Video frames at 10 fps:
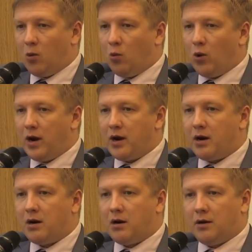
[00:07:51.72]

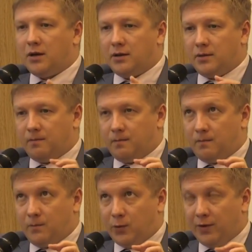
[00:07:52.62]
where
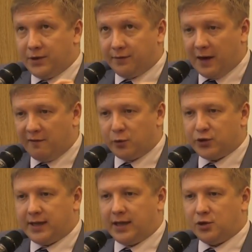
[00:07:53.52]

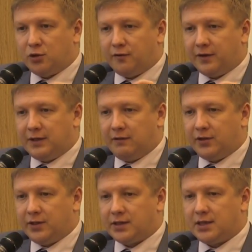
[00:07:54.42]
25% of
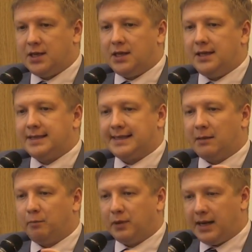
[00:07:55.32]
activities is
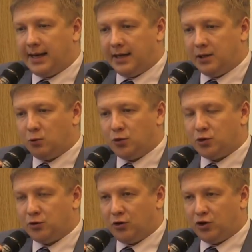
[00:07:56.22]
compliant with
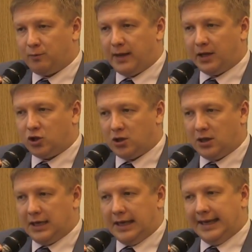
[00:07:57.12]
certain energy package,
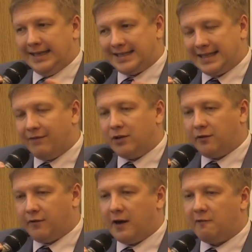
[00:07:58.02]
and
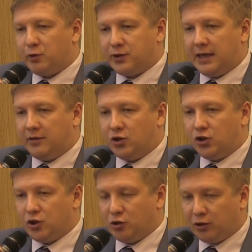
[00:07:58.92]
75%
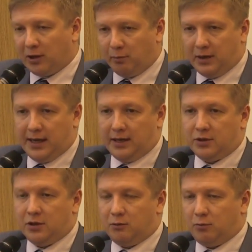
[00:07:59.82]
is not
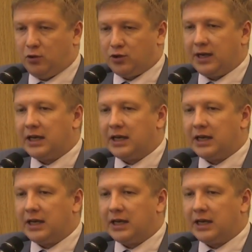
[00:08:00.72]
compliant because